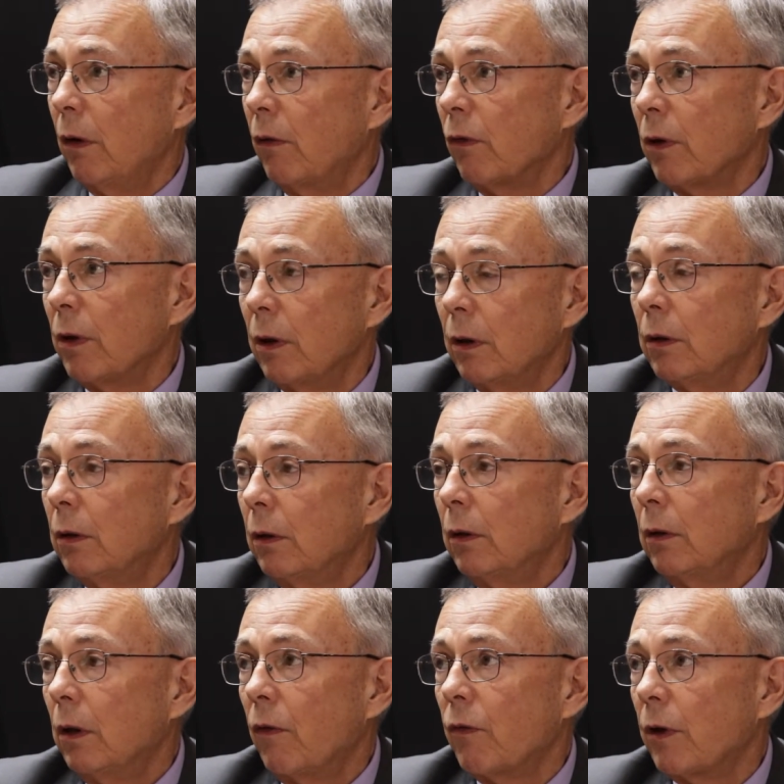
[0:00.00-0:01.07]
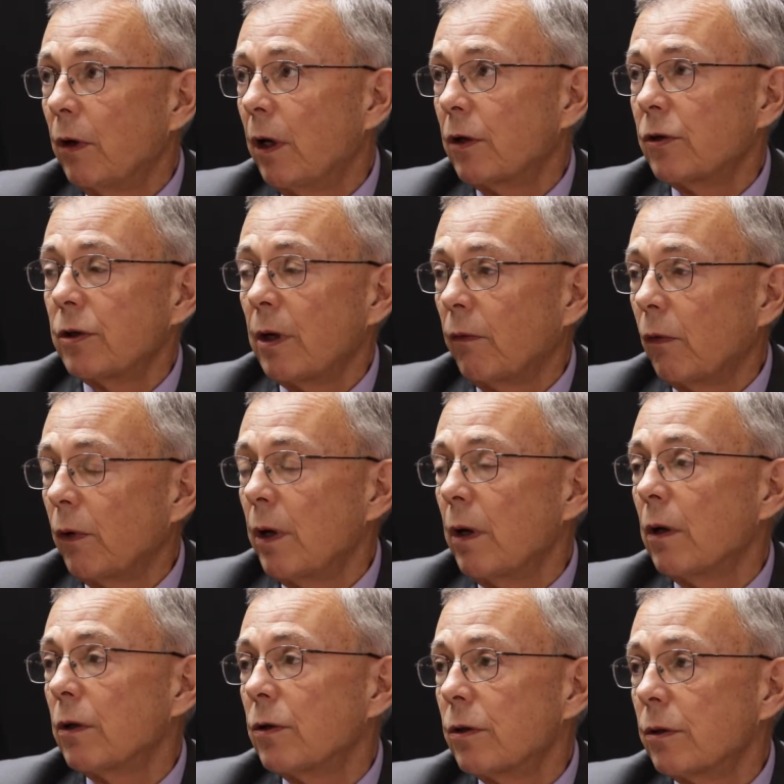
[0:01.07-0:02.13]
over the next several
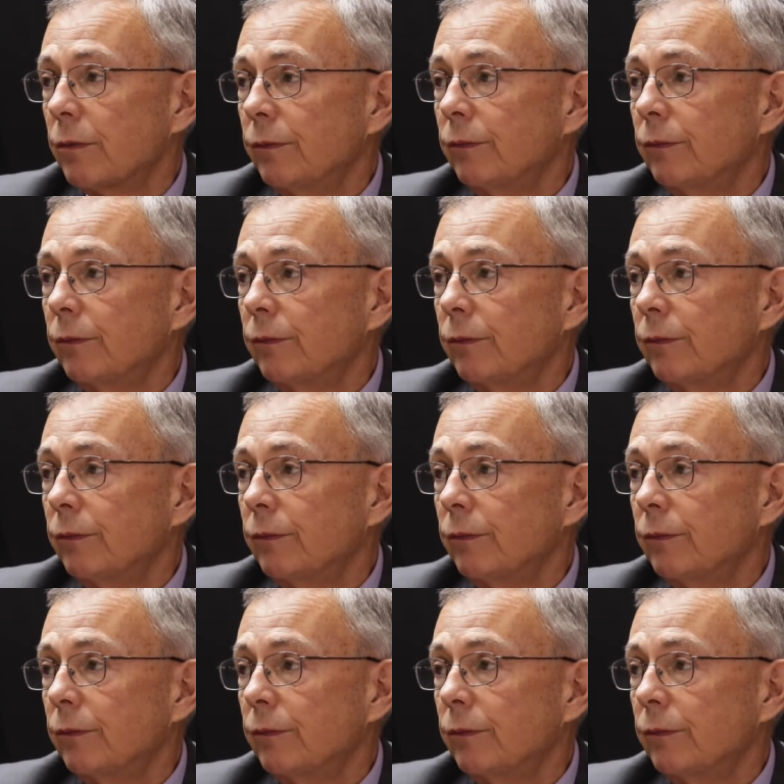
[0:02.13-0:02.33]
years.